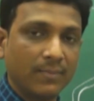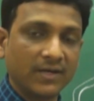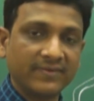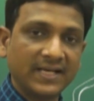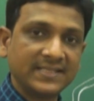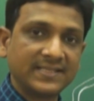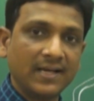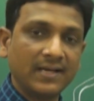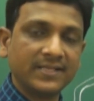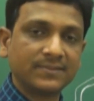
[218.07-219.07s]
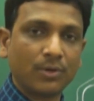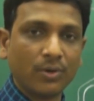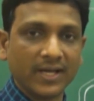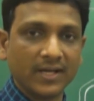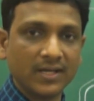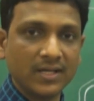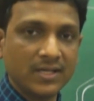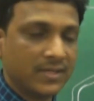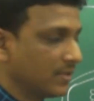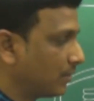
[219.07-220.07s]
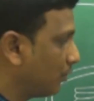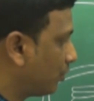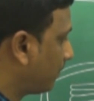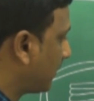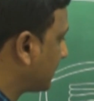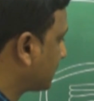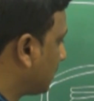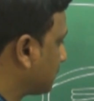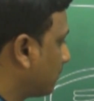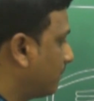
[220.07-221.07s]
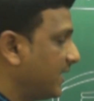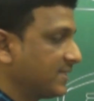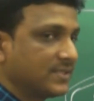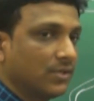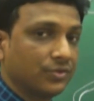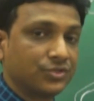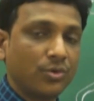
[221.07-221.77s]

But when a cell is broken, the chloroplast also breaks down.